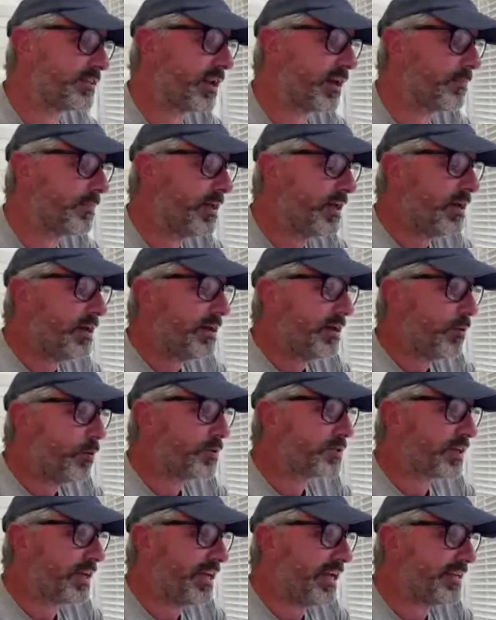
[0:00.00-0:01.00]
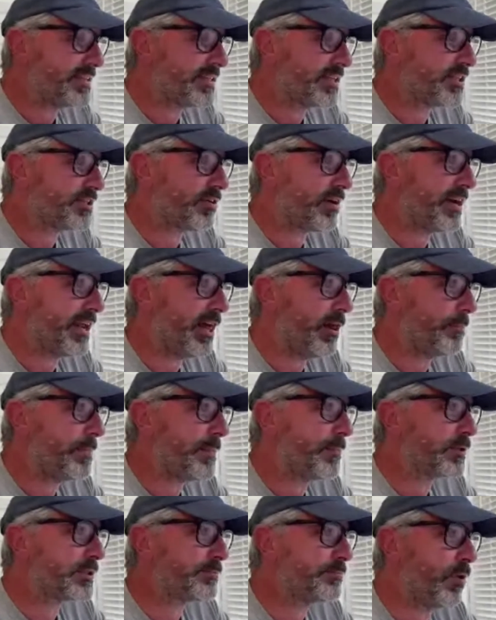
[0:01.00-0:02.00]
And I'm also here to try and help
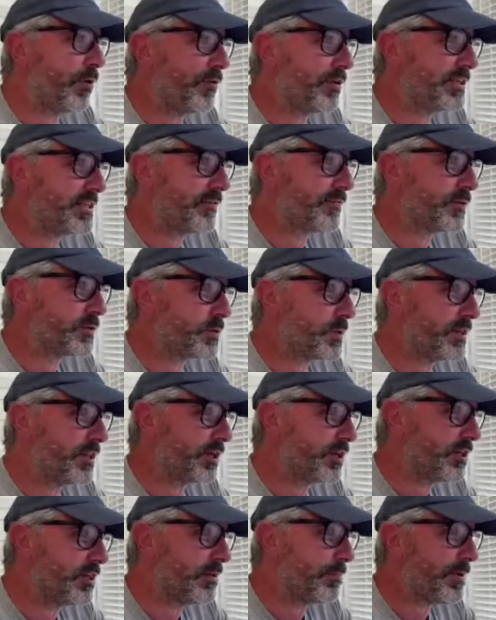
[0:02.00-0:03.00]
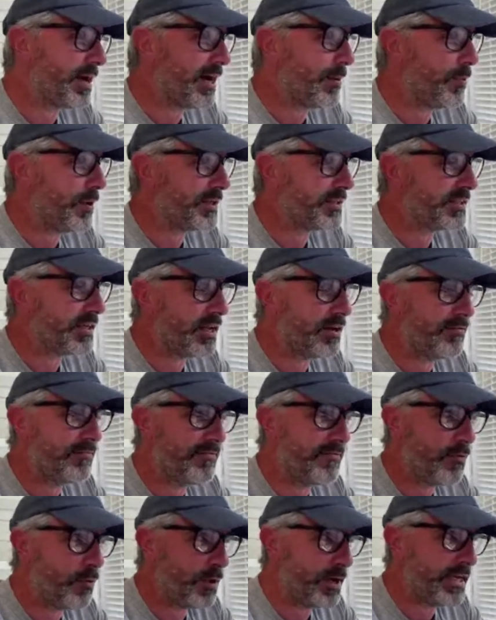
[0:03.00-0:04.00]
people spot the difference between the good and the bad ones and
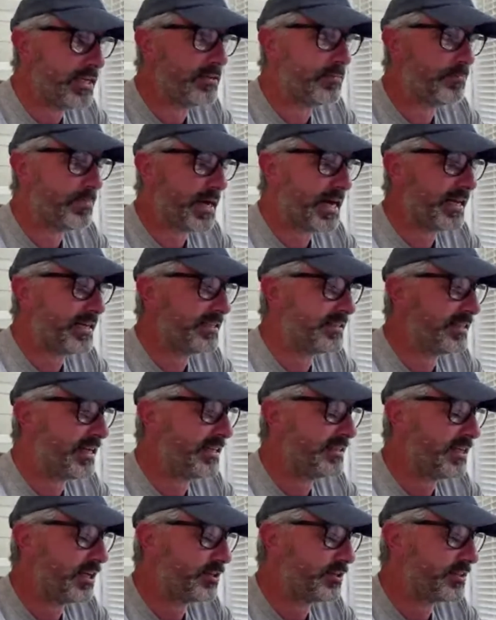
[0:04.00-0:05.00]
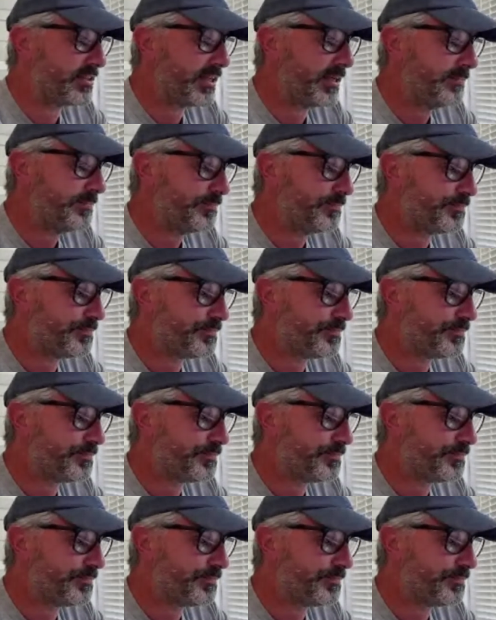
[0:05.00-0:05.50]
avoid bad estate agency.